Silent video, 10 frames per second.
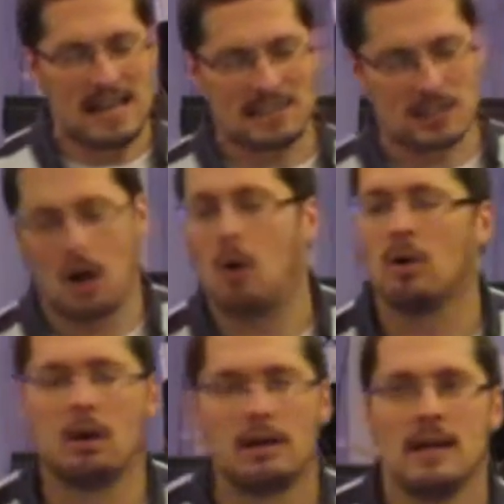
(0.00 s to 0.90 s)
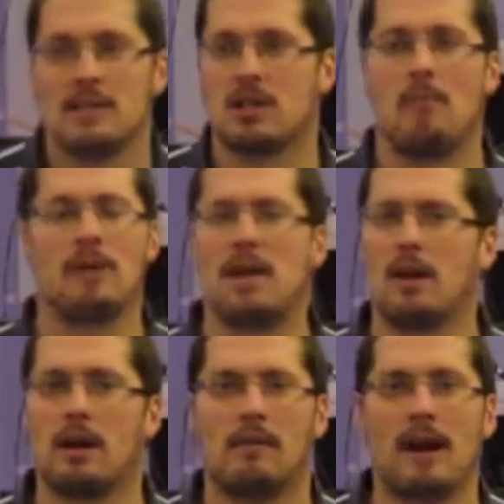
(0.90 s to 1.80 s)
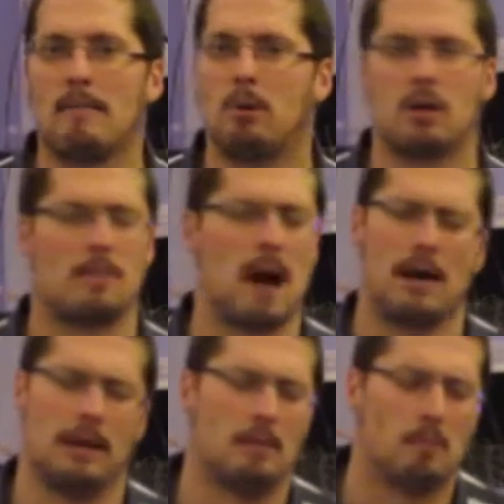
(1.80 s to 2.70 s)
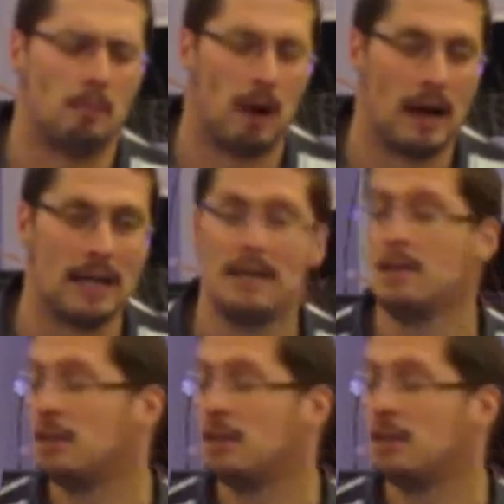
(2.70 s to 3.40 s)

He's so good. Someday they're going to write a book about him, right?